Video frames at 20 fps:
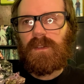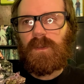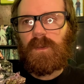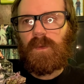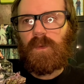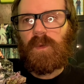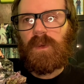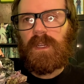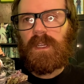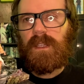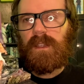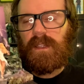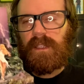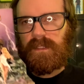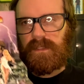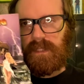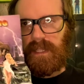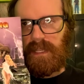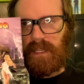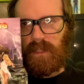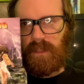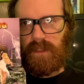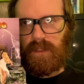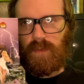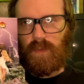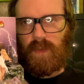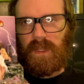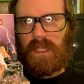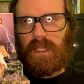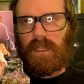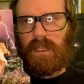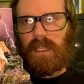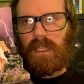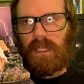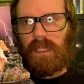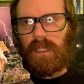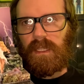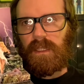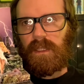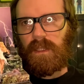where it's like a three
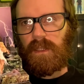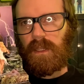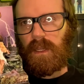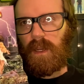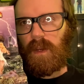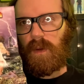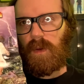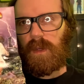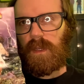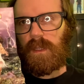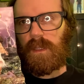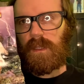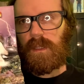D, you know,